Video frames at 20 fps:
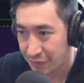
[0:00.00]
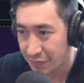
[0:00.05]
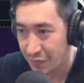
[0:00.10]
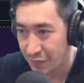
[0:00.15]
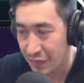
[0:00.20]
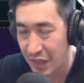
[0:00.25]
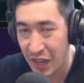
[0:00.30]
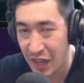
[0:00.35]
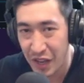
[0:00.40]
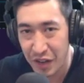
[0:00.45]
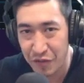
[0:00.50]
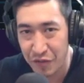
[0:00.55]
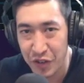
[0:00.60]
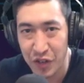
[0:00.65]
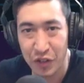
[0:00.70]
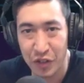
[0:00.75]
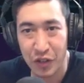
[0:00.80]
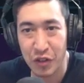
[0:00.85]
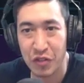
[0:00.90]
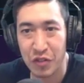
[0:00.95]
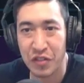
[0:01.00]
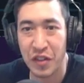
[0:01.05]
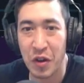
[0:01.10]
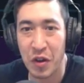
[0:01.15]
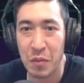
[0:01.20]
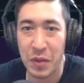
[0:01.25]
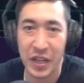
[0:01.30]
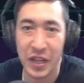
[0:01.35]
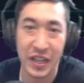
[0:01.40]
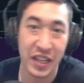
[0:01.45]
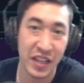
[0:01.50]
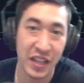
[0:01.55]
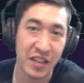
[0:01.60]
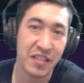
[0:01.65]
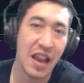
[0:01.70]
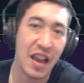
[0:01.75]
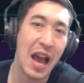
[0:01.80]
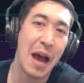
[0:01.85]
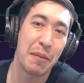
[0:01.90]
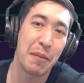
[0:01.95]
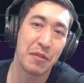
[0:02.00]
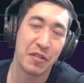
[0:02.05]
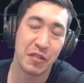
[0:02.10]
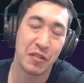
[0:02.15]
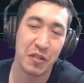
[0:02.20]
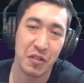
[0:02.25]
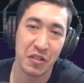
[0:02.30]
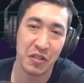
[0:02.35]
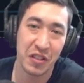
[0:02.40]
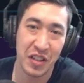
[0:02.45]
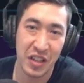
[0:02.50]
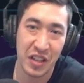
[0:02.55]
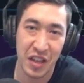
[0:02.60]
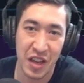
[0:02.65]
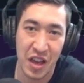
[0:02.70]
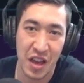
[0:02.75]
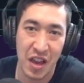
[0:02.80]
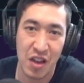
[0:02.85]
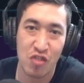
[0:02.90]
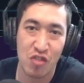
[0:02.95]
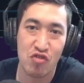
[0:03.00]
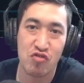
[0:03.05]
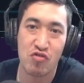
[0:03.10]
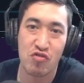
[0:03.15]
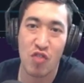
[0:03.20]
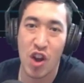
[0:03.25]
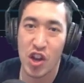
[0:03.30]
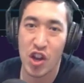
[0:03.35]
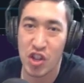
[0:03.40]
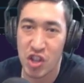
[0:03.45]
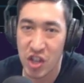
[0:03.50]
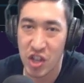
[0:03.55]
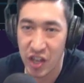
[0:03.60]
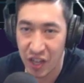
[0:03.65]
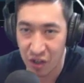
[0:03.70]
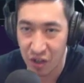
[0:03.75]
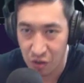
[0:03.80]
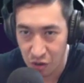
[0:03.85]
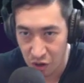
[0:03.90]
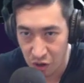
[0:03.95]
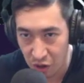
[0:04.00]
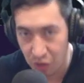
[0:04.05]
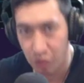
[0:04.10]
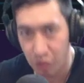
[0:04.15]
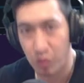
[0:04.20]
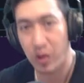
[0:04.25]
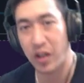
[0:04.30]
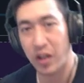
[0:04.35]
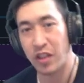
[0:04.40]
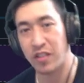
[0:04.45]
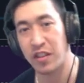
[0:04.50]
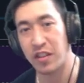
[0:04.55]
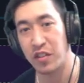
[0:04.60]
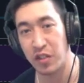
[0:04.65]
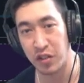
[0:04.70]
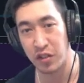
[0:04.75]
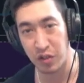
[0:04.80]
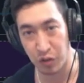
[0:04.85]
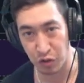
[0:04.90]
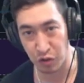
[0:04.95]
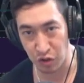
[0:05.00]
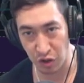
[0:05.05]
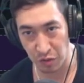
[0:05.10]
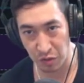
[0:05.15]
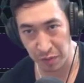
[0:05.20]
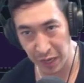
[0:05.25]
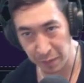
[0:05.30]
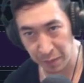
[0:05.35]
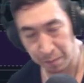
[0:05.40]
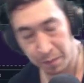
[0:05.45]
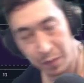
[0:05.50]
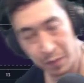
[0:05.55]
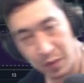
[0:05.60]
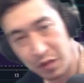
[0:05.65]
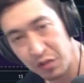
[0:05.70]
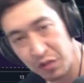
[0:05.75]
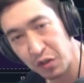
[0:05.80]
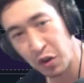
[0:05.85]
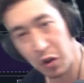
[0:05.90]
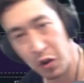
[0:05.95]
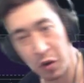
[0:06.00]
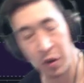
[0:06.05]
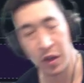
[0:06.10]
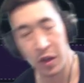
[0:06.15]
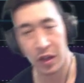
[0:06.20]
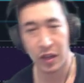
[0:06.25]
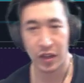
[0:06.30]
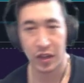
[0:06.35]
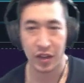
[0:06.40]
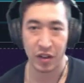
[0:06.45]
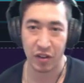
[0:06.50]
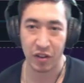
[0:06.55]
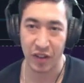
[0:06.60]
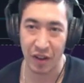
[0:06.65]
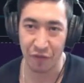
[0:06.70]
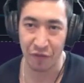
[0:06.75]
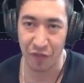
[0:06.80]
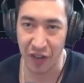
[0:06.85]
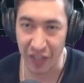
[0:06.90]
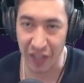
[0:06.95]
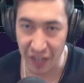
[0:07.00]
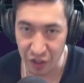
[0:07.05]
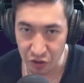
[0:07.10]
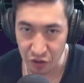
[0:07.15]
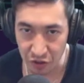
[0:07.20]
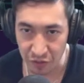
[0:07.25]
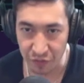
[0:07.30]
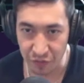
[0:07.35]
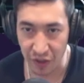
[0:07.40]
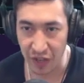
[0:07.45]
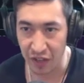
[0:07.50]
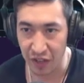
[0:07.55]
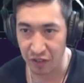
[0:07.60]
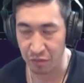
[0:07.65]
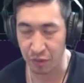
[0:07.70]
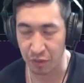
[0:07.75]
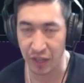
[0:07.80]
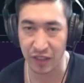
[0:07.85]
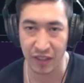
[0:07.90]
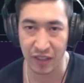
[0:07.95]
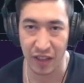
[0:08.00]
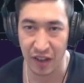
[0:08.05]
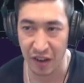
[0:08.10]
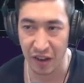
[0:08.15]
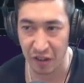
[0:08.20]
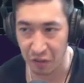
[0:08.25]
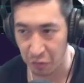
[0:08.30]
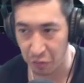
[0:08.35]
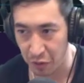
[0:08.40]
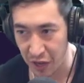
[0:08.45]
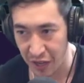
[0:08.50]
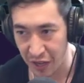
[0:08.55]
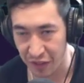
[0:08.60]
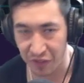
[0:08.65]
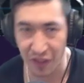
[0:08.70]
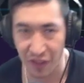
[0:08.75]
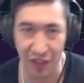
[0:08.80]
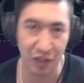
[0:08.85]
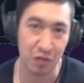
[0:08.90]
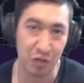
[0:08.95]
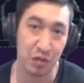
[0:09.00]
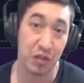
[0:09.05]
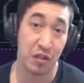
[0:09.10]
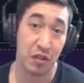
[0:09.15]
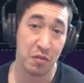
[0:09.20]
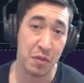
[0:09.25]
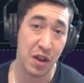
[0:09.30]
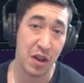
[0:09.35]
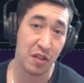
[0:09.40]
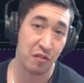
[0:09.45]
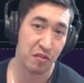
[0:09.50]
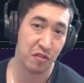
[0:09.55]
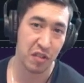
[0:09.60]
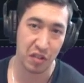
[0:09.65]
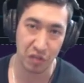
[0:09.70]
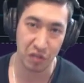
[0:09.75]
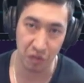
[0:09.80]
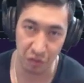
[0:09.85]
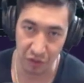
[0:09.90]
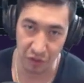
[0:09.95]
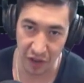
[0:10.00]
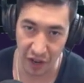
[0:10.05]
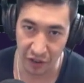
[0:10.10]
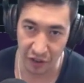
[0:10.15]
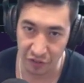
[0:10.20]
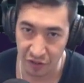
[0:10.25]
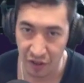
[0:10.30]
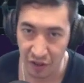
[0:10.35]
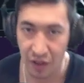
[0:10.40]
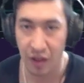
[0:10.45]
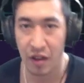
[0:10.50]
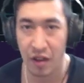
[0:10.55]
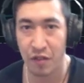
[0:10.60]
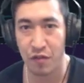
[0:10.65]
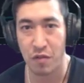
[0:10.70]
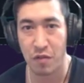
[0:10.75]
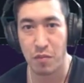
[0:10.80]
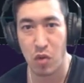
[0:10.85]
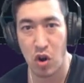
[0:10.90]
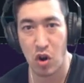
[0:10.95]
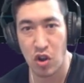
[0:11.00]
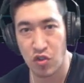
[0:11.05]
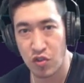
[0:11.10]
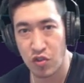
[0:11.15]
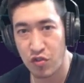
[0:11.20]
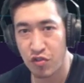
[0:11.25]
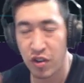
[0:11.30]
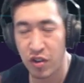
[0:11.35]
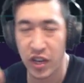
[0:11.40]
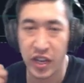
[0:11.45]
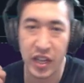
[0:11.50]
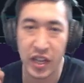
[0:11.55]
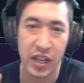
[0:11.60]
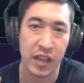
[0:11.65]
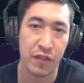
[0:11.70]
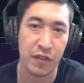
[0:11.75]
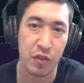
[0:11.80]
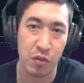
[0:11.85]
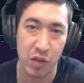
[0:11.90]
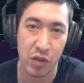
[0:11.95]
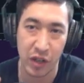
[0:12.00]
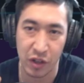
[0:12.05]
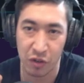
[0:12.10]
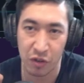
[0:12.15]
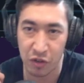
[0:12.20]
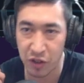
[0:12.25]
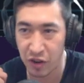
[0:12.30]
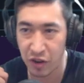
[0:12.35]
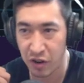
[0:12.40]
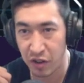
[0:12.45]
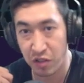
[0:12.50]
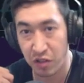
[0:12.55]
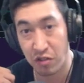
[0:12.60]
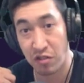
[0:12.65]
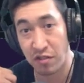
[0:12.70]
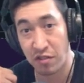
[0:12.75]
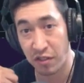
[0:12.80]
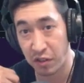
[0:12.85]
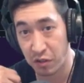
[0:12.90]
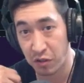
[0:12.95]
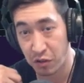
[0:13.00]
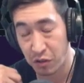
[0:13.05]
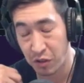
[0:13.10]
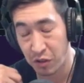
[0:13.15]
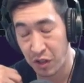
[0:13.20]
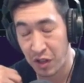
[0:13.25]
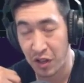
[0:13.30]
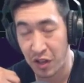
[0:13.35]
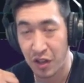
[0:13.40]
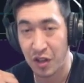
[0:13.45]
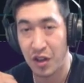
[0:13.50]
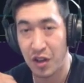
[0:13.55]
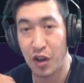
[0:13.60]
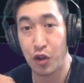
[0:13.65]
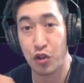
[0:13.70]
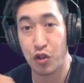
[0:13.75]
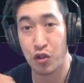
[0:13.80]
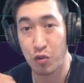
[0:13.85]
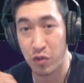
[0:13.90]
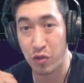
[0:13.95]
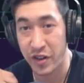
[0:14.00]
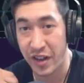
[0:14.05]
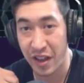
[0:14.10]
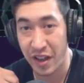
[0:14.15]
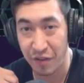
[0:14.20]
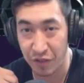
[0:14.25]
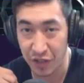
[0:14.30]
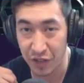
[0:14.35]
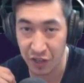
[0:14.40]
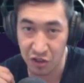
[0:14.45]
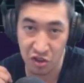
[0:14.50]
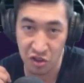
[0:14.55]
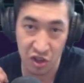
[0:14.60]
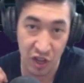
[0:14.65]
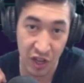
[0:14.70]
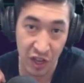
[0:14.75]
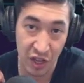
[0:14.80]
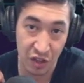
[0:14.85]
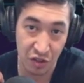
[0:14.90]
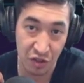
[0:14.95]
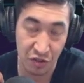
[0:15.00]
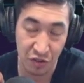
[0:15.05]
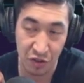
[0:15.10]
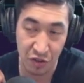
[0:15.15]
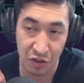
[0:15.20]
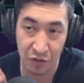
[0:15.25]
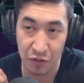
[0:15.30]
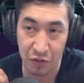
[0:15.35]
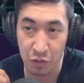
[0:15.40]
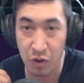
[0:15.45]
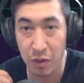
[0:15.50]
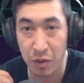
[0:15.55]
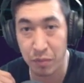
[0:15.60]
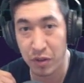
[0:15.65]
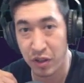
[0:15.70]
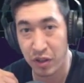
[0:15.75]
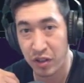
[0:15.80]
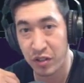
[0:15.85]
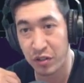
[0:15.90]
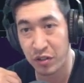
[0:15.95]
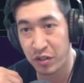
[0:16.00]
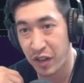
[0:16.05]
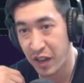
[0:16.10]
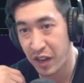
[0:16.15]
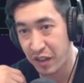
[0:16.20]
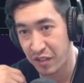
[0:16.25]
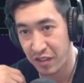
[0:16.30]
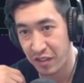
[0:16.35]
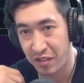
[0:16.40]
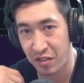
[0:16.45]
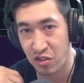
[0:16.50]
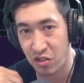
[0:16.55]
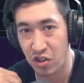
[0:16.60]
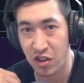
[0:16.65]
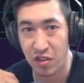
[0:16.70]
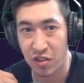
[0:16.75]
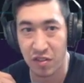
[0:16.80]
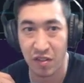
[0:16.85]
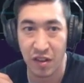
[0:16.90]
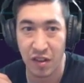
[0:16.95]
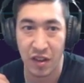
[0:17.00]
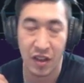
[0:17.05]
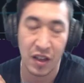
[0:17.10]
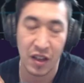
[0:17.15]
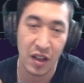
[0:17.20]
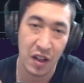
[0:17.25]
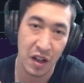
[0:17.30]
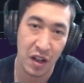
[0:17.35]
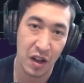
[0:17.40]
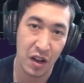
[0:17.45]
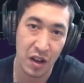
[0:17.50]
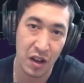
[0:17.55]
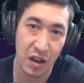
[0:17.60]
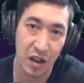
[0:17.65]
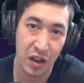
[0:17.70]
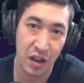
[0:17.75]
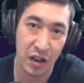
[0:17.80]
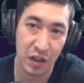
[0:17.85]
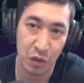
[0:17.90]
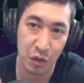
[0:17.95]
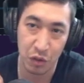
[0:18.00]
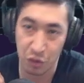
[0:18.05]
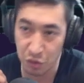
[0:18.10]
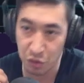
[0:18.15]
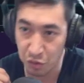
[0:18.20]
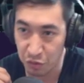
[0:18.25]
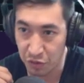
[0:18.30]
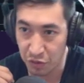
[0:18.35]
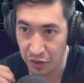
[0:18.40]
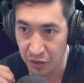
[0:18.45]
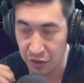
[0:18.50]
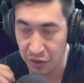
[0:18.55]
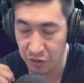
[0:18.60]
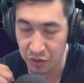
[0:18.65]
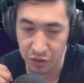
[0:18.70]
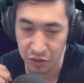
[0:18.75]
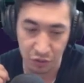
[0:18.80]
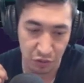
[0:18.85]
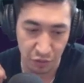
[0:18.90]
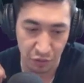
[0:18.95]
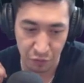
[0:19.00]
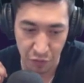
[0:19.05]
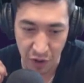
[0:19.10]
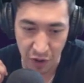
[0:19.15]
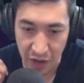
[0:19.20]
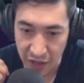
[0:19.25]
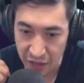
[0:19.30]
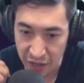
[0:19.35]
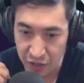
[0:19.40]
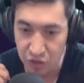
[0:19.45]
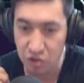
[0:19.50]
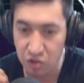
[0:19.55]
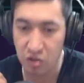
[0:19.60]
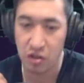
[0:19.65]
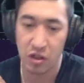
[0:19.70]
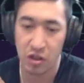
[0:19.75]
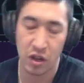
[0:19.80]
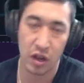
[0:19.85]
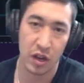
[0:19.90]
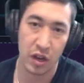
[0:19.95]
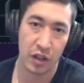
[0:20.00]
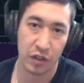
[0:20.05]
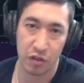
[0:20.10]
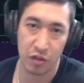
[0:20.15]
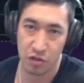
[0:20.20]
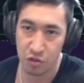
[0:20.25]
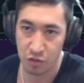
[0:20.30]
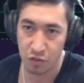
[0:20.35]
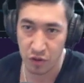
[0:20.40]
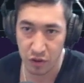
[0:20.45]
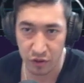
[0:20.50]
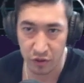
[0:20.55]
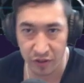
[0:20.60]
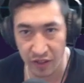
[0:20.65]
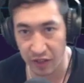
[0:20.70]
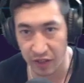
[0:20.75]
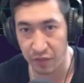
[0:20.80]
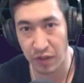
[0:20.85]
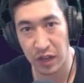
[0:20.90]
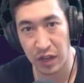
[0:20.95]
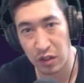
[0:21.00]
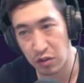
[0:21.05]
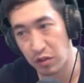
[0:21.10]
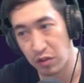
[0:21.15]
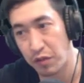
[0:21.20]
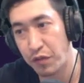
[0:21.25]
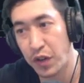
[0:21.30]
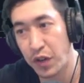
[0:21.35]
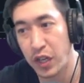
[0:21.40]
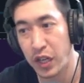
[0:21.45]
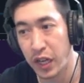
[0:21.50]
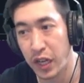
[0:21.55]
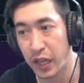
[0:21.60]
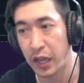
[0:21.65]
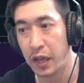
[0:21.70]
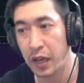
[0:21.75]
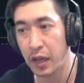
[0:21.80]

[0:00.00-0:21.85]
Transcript: Man, if you don't know Stillman, he is absolutely crushing altcoins in the dojo, man. So, not financial advice. We get that out of the way. Thank you to the sponsors at Dudex for margin trading. If you want to go there, it's still a short, heavy exchange. So if you want to play on Dudex, I suggest you use it. You can use it for a hedge to short or take advantage of the funding.